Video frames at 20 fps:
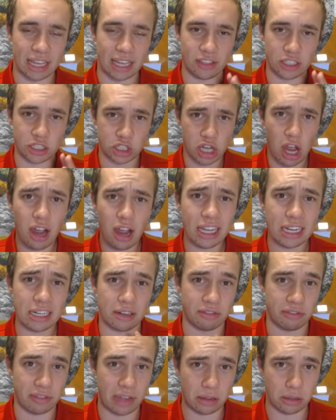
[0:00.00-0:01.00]
And the shocking
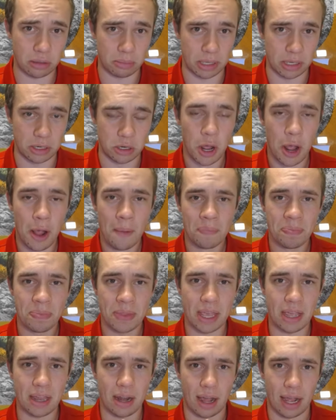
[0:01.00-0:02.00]
development
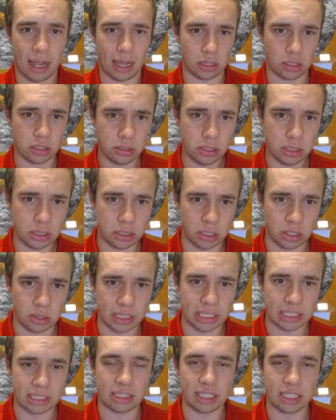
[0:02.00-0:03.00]
that I alluded
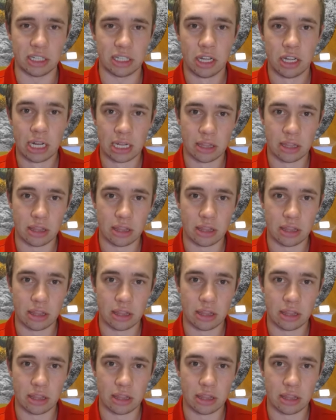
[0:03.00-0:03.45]
to is that